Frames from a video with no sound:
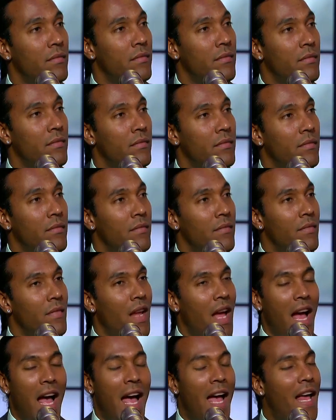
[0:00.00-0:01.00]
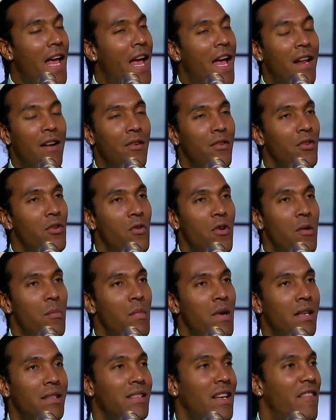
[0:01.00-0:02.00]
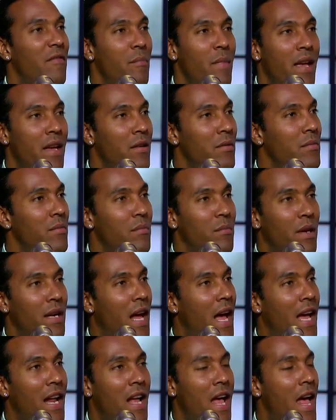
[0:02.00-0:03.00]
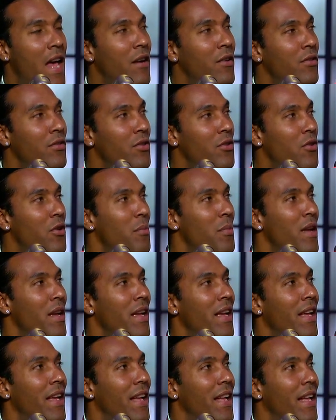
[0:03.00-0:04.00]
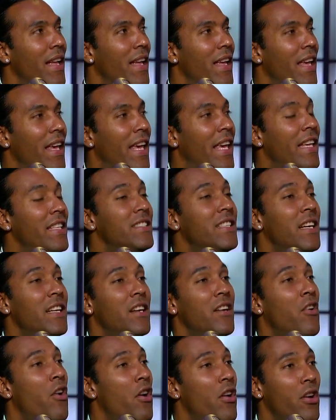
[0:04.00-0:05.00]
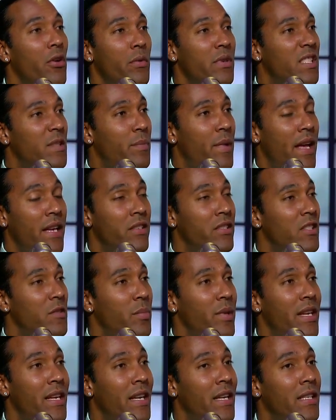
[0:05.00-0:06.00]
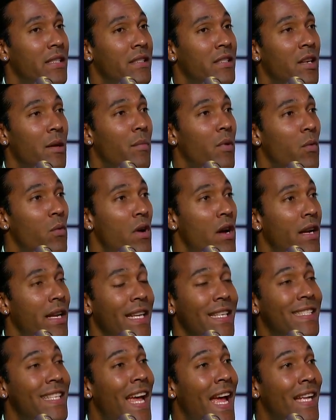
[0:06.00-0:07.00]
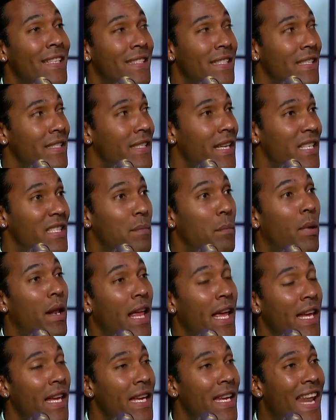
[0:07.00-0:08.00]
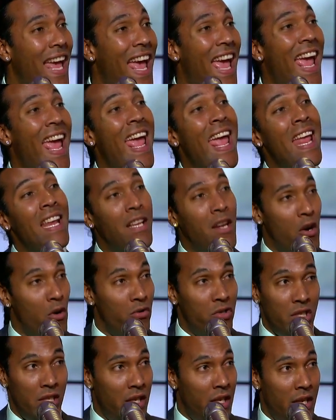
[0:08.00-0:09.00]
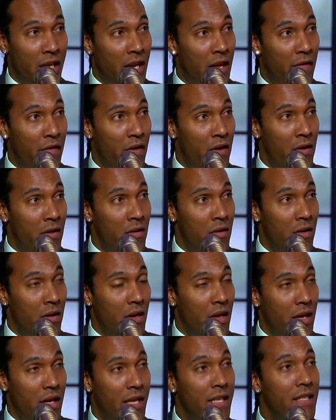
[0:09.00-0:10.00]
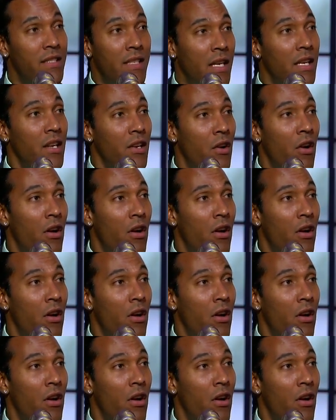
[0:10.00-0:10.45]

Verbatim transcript: Harbaugh much? I don't know him much. I've met him, but I don't know him. He's going to garner respect just because, number one, he's had success playing and coaching in the NFL. He's going to